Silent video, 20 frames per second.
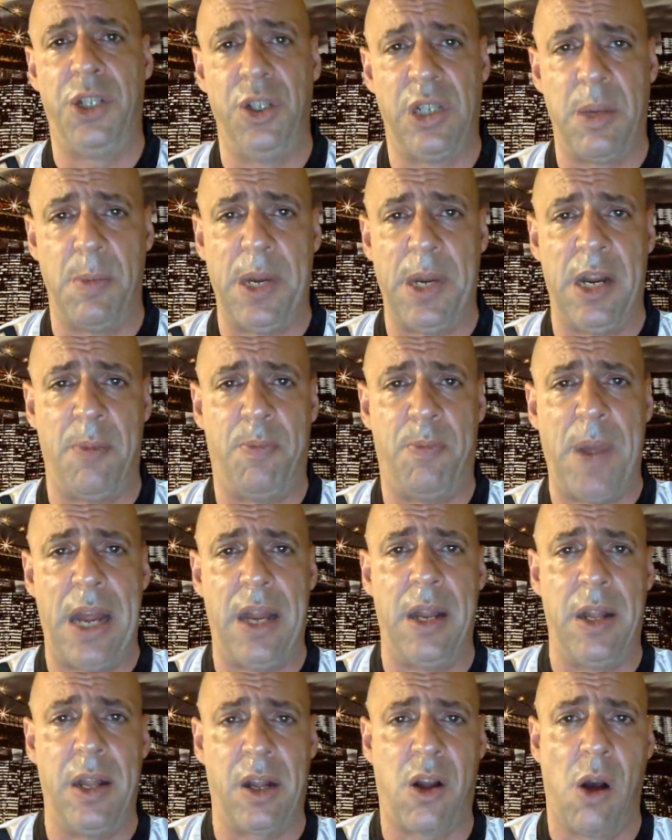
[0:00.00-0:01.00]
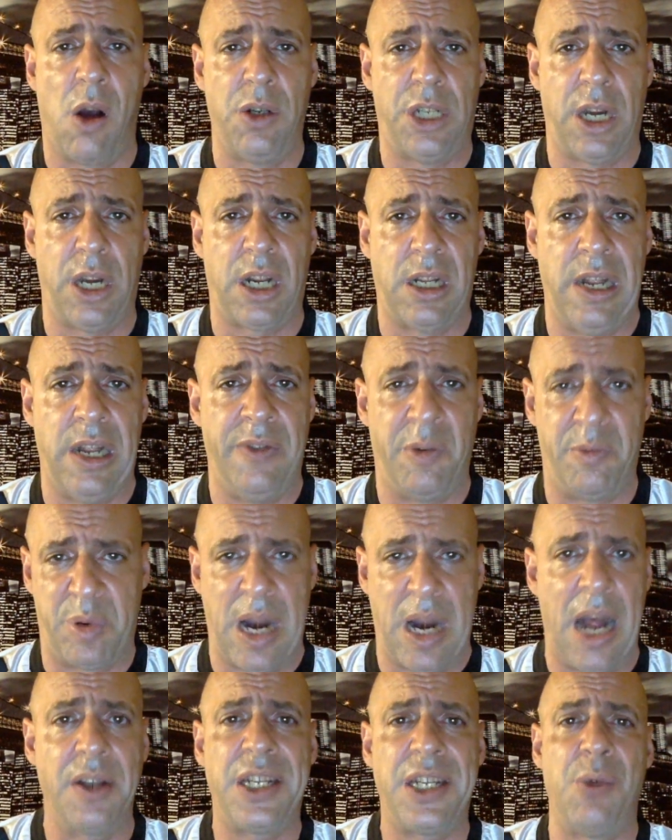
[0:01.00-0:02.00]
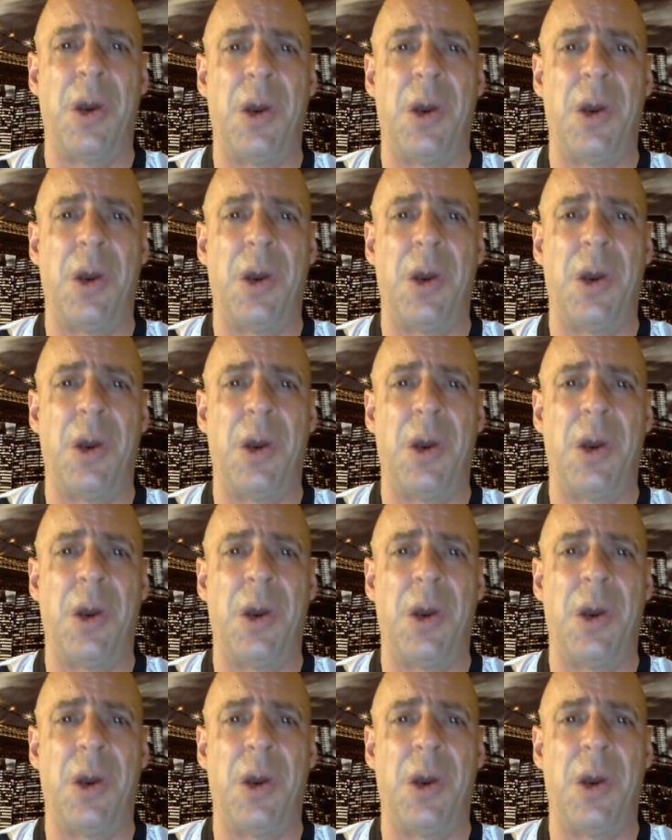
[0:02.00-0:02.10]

used to be the coach of the Cleveland Browns. He went